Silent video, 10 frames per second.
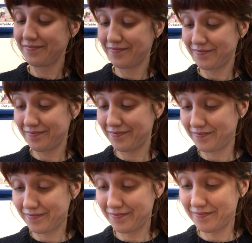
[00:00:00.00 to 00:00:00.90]

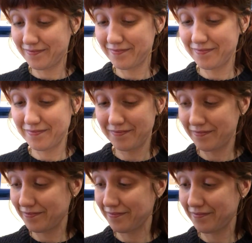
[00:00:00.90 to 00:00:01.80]

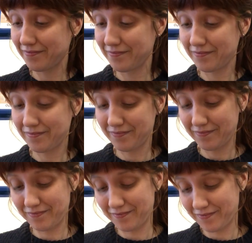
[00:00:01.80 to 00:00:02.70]

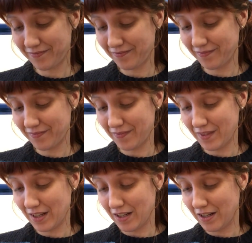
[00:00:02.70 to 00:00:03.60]

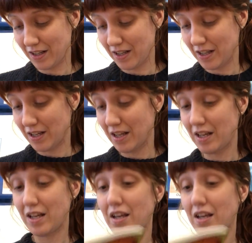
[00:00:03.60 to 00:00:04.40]
(no one is talking)